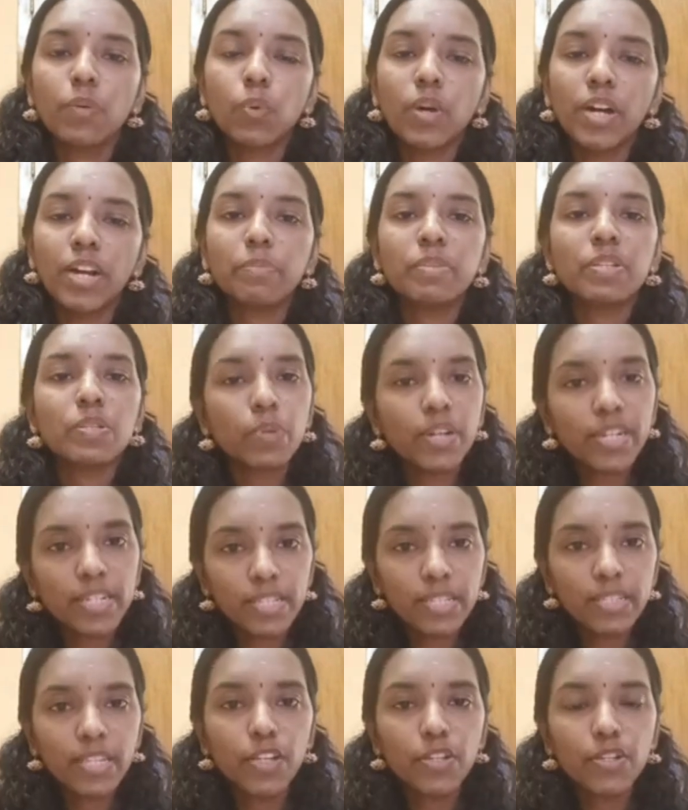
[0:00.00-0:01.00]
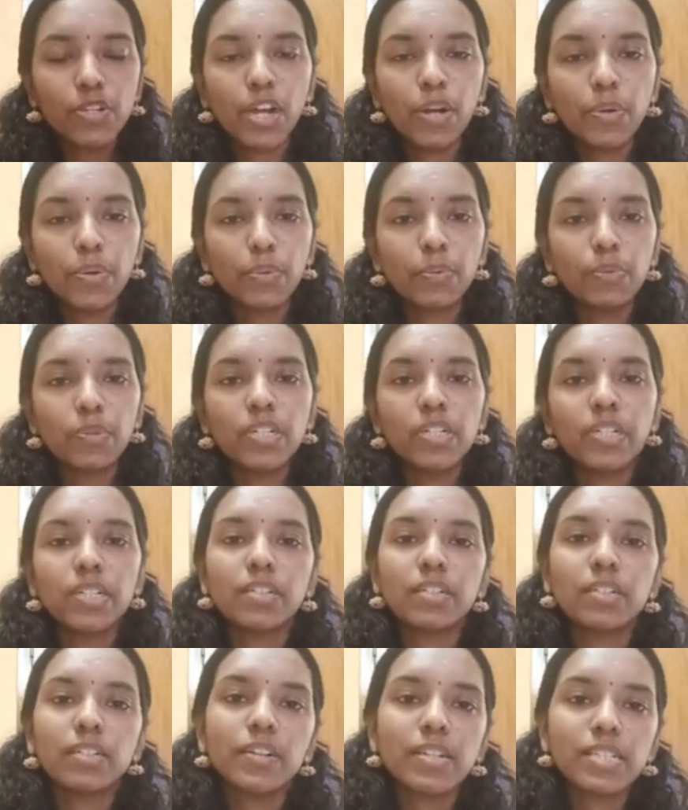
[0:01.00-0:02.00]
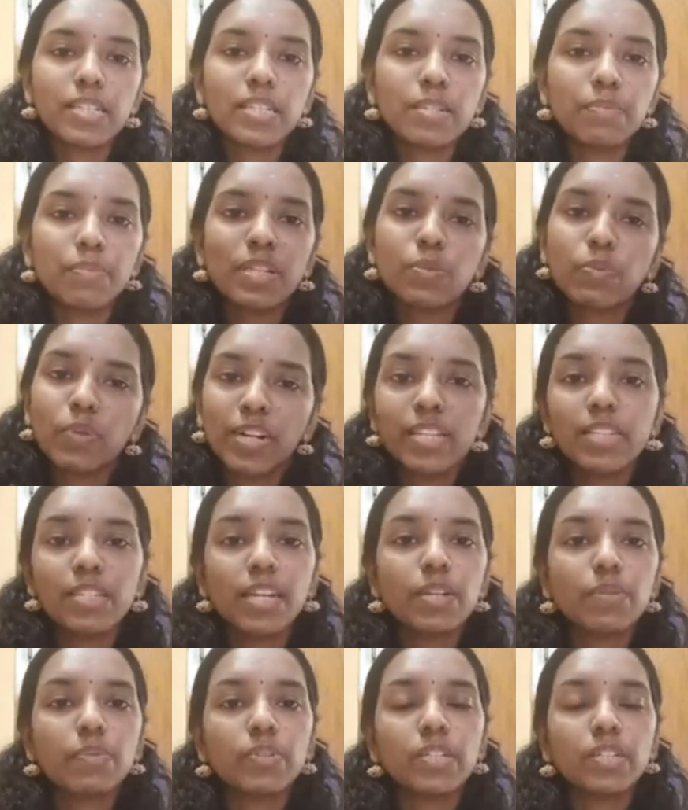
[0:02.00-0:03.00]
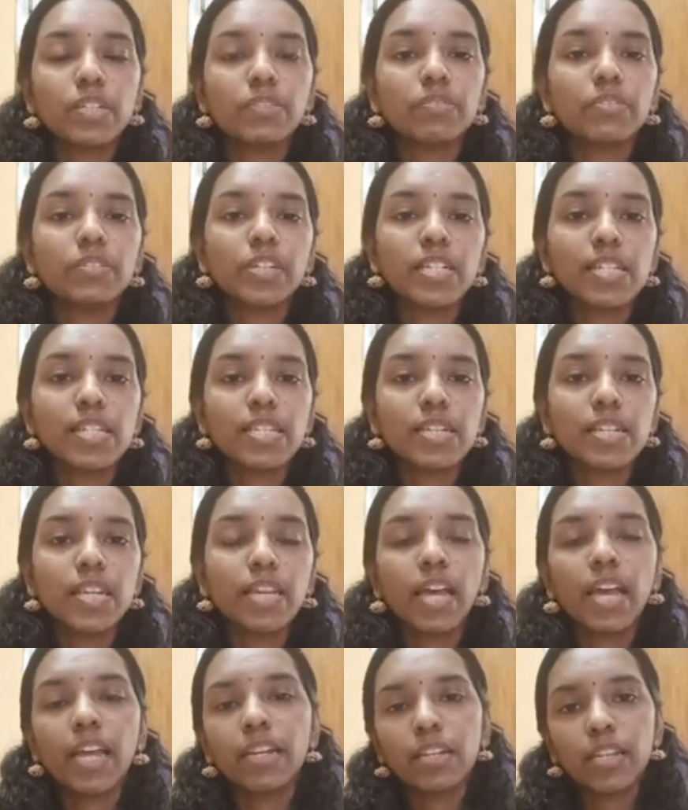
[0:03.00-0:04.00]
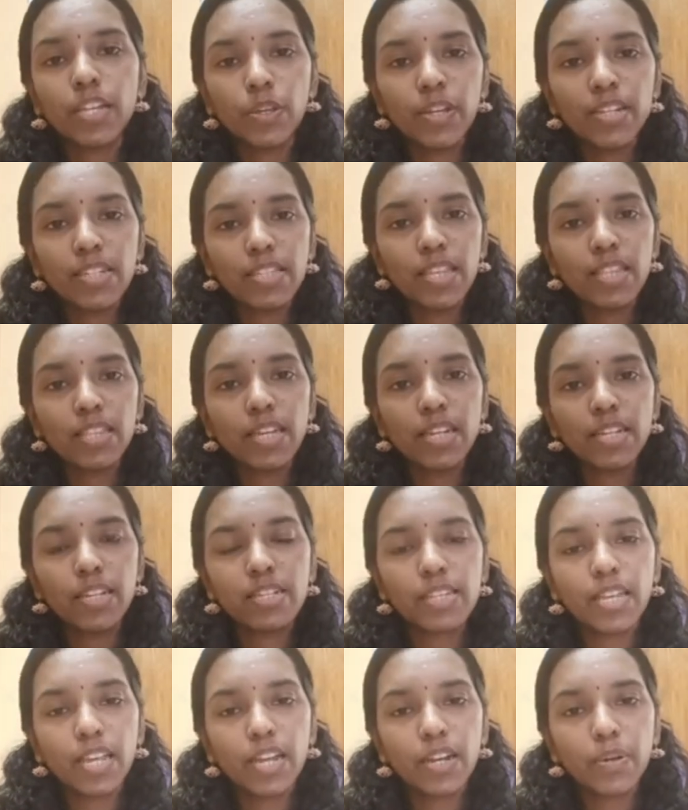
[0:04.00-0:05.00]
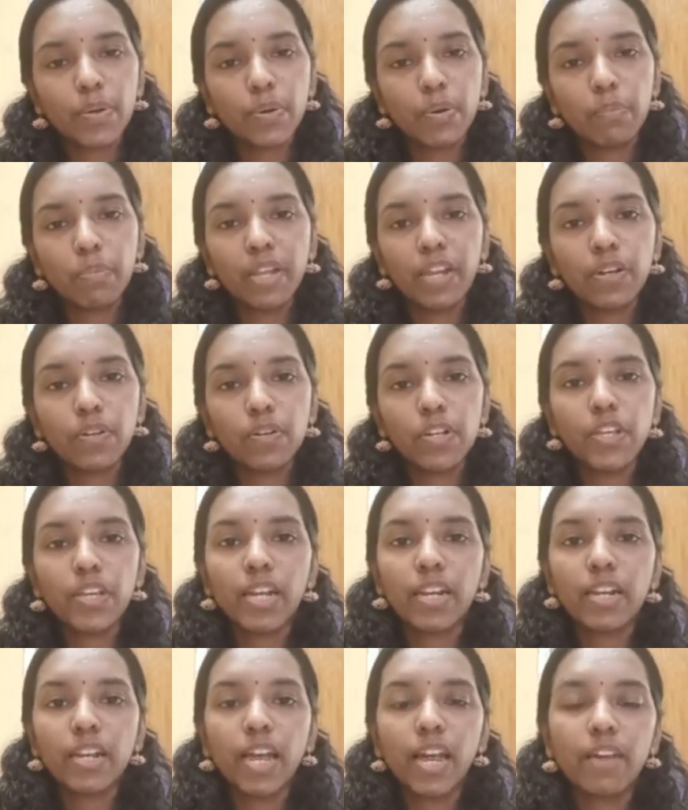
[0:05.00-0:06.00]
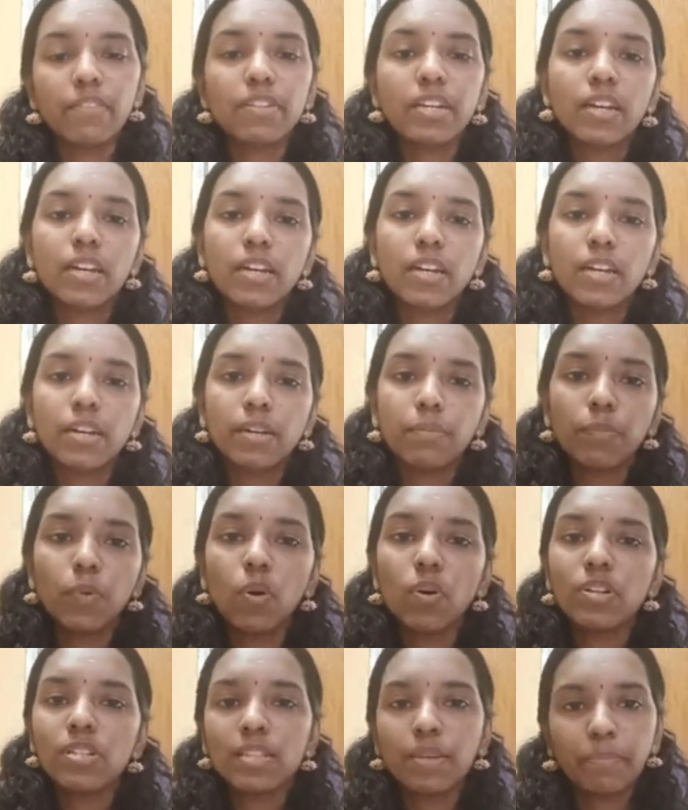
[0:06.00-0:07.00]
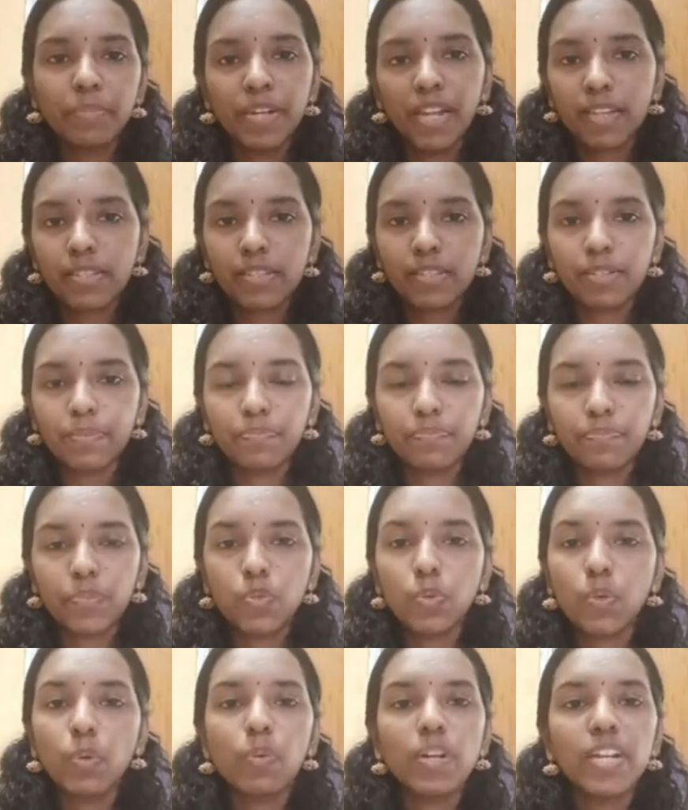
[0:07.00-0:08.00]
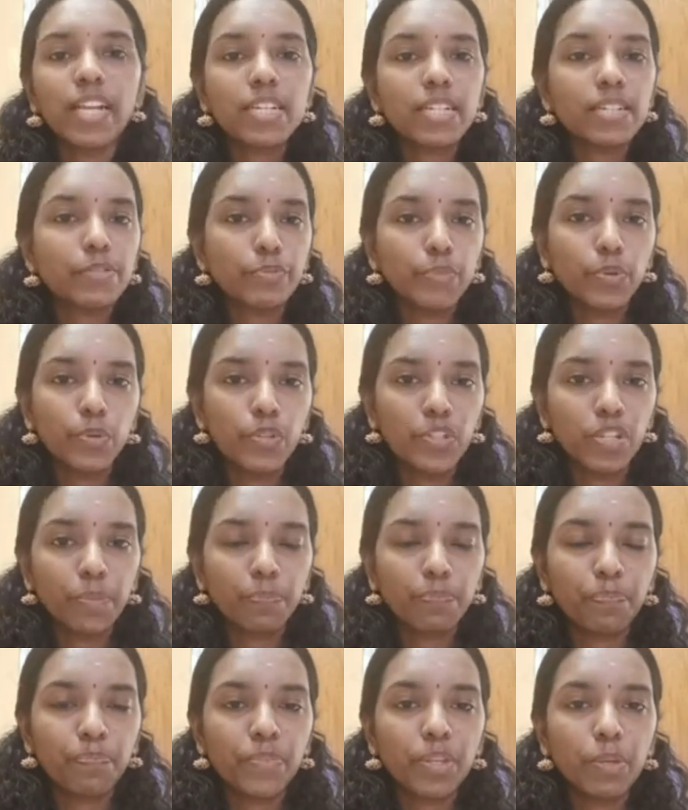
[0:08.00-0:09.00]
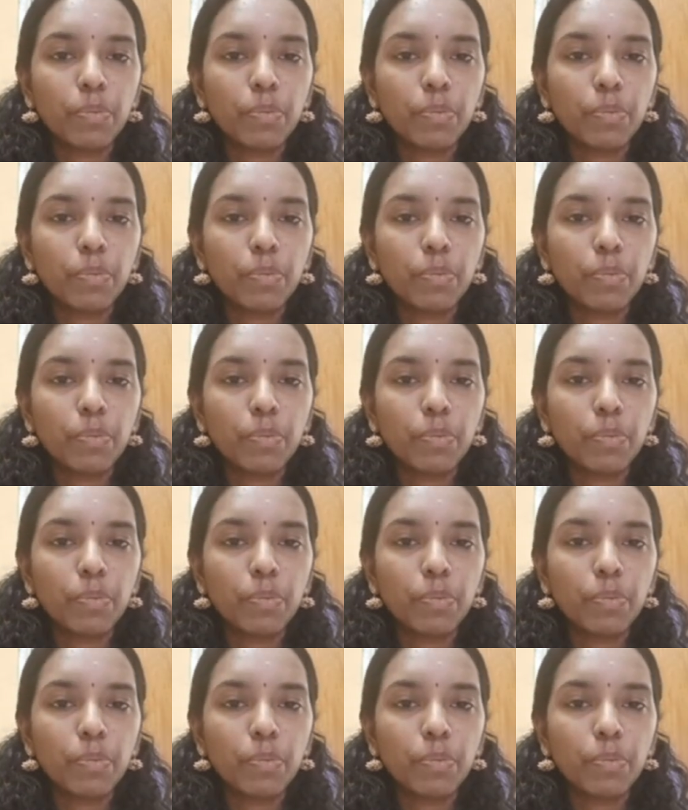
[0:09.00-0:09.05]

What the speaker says: Warn means what is the thing you have to warn. Resist means what is that resisting. And you can see that in second role play and all, you can have more subtasks. So you will get confusion.